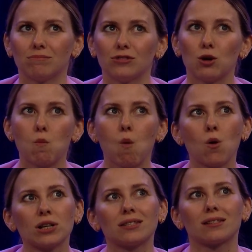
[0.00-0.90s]
the
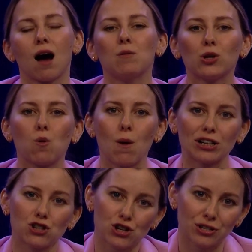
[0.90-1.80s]
most common
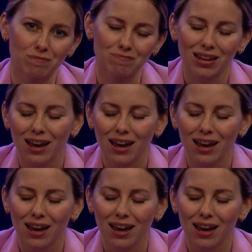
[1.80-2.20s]
question,